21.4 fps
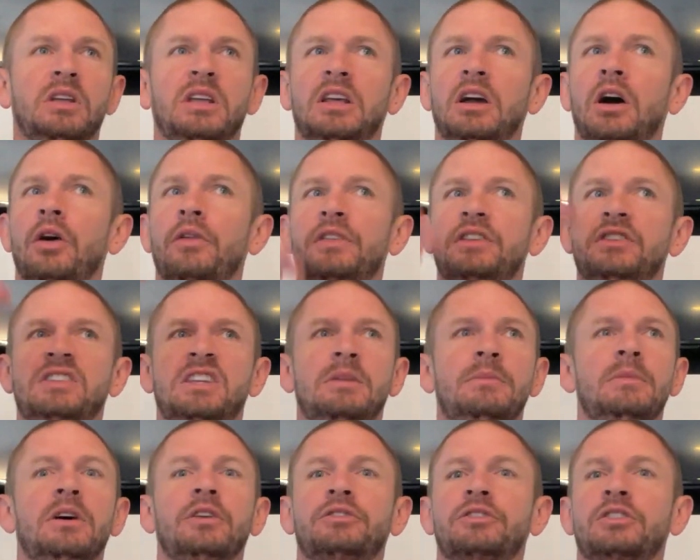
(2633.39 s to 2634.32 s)
All these
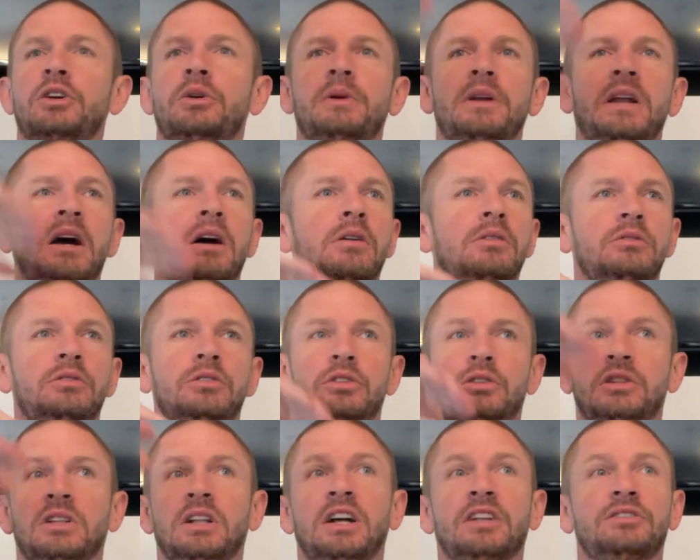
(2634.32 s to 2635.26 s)
emails are going out. Your
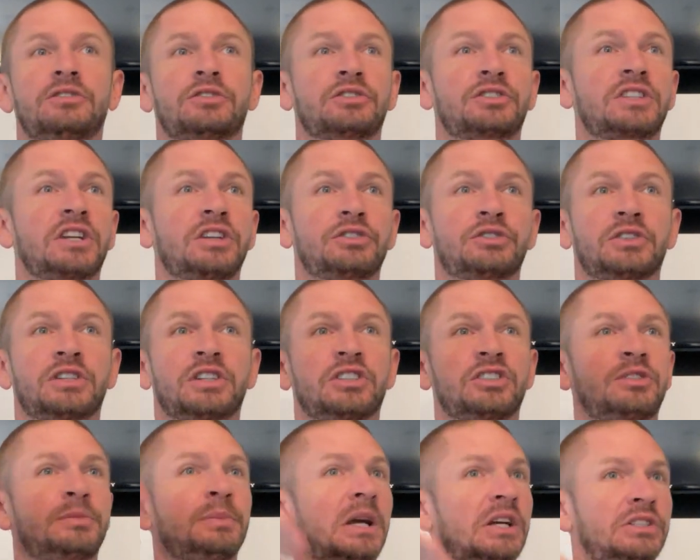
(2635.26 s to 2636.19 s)
clients are scheduling
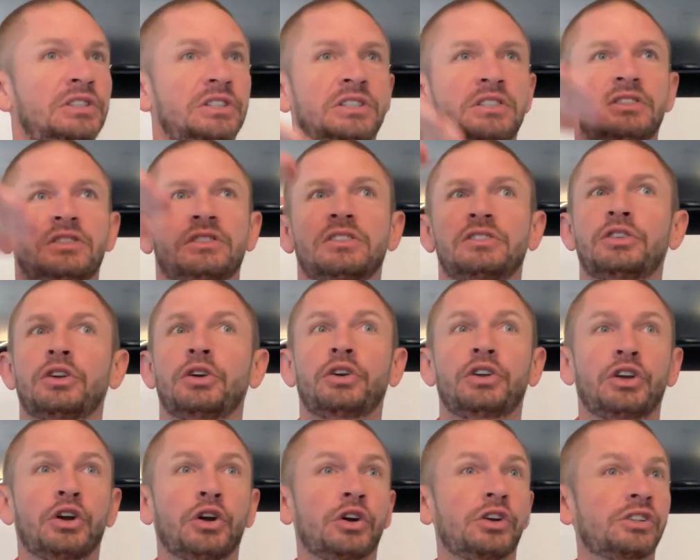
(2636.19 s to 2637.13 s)
inspections. They're
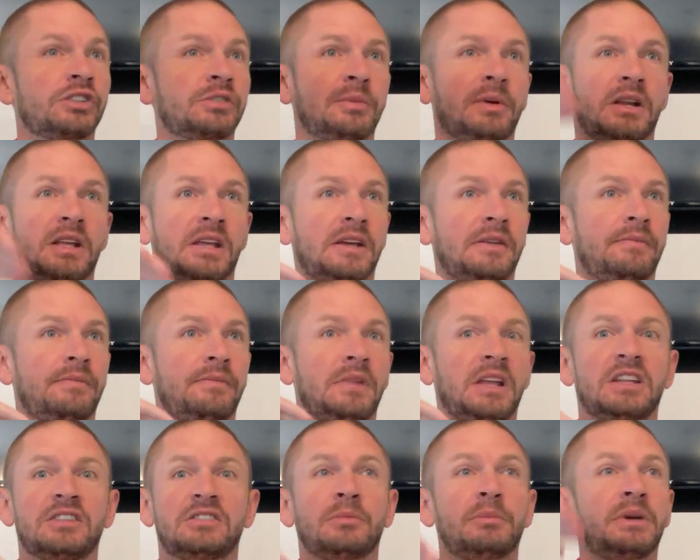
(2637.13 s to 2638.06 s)
turning earnest money in.
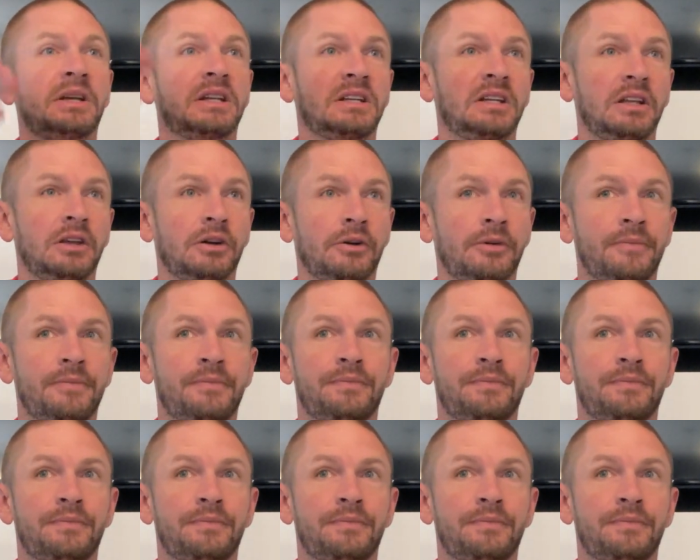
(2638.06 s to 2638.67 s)
It's a big deal.